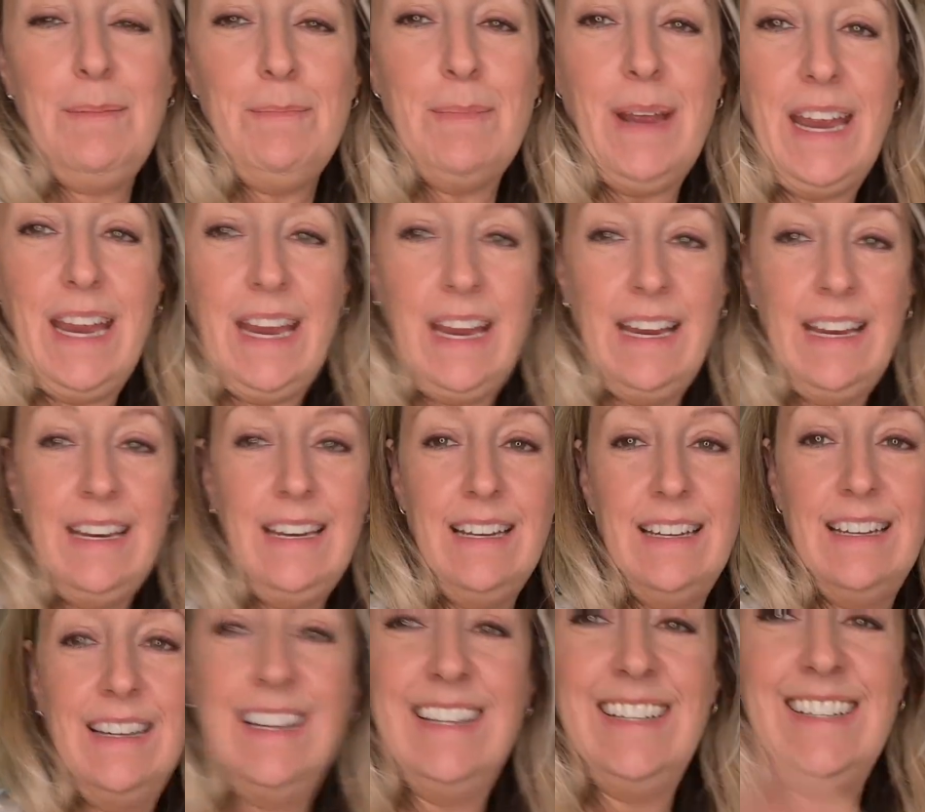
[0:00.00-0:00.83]
made,
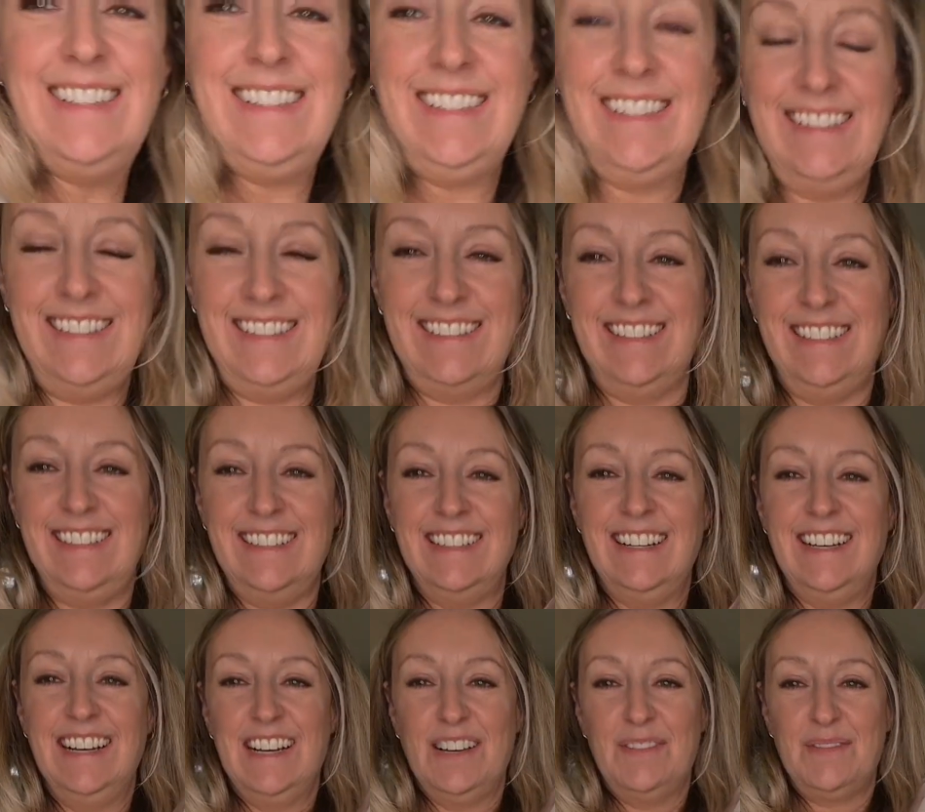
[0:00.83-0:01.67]
I'm
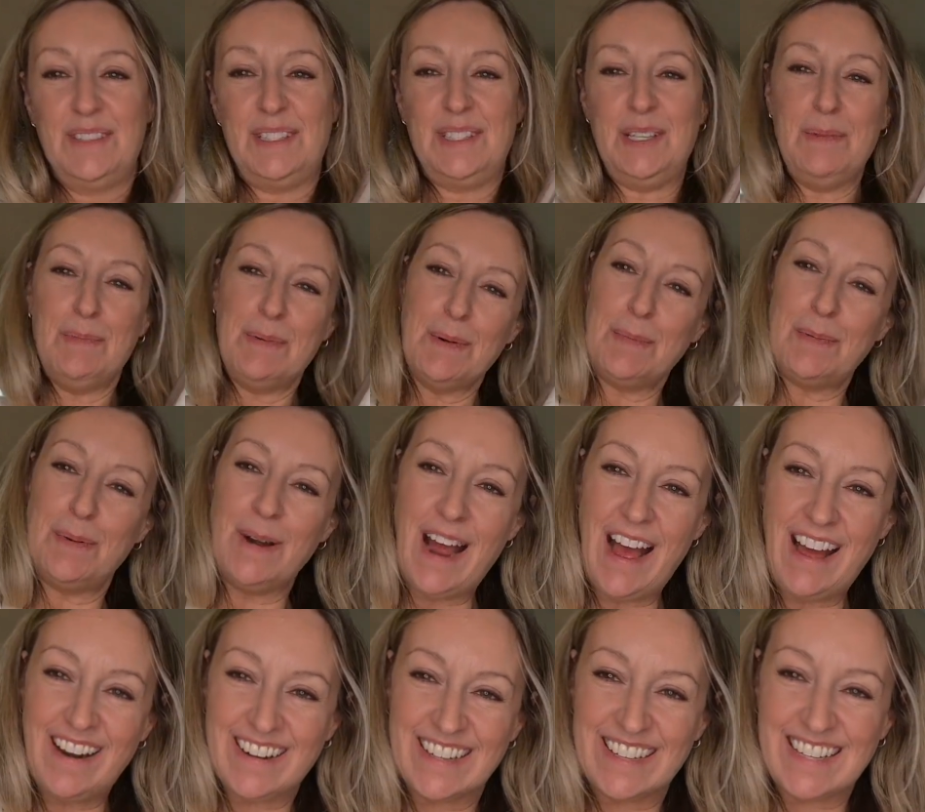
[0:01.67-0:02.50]
super
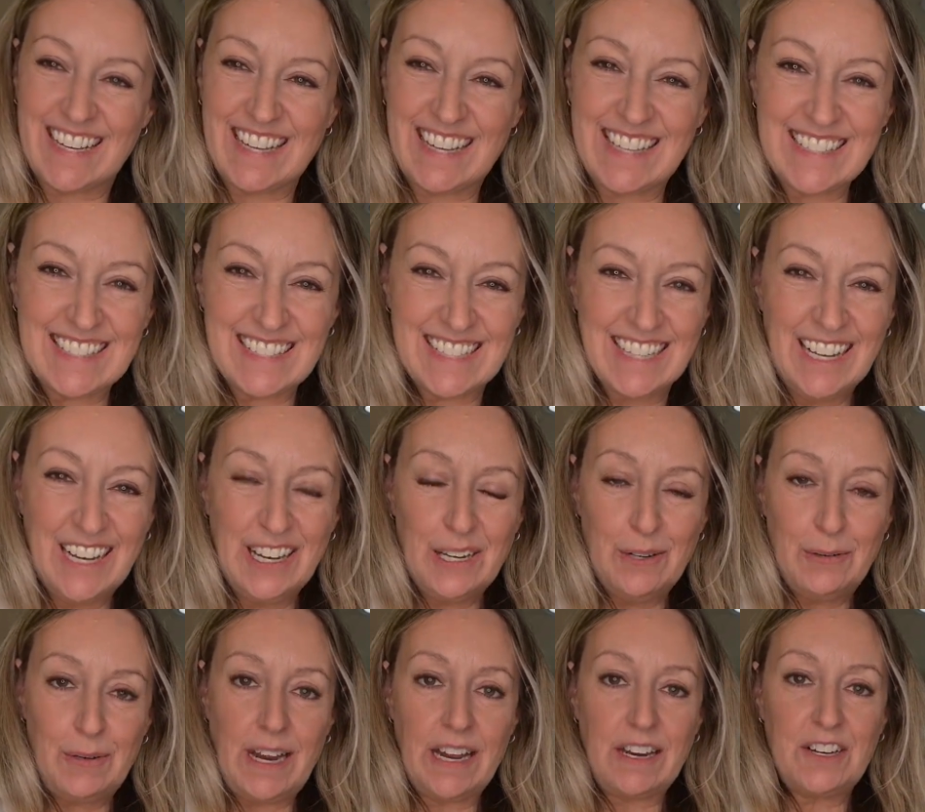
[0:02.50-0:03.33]
proud of this.
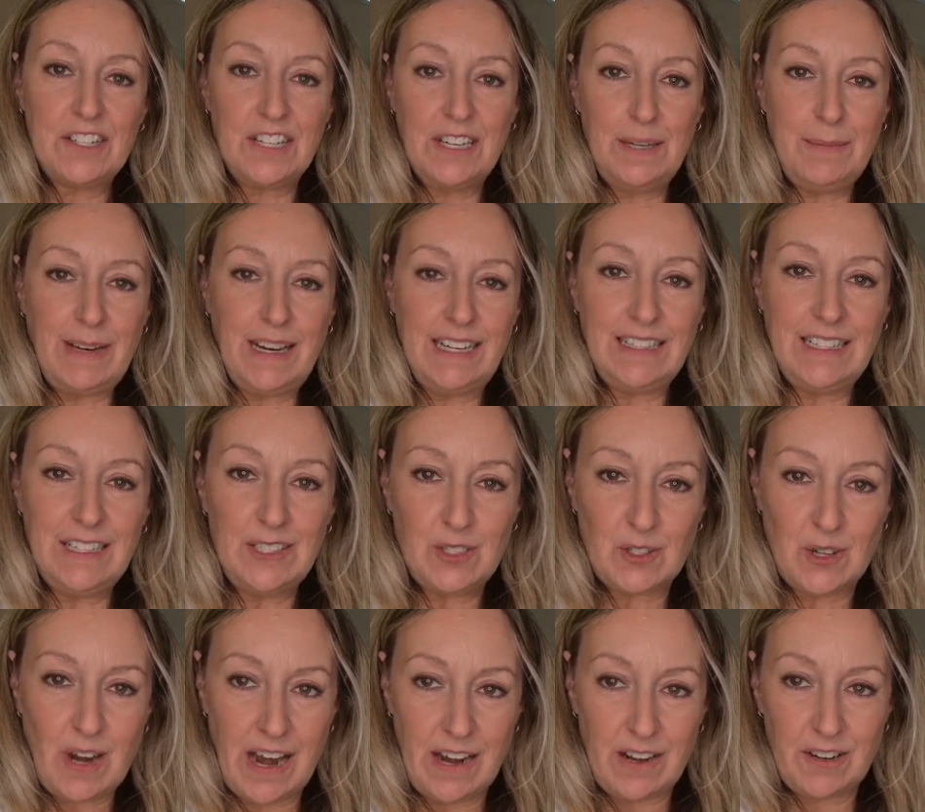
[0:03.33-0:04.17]
We actually made these
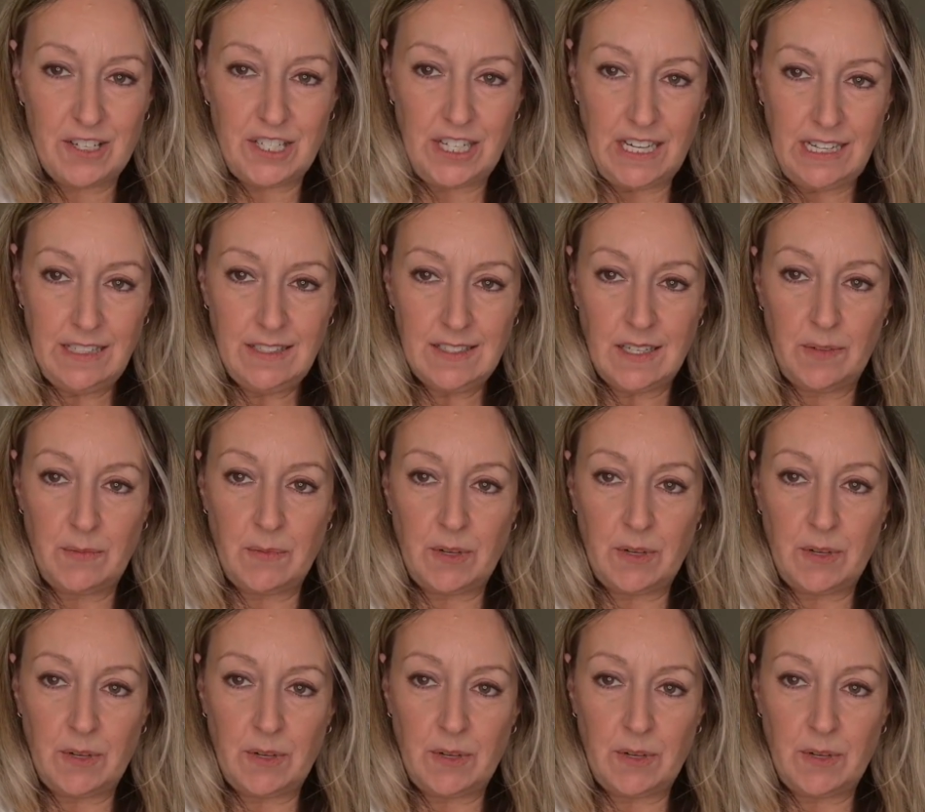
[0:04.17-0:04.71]
dryer sheets and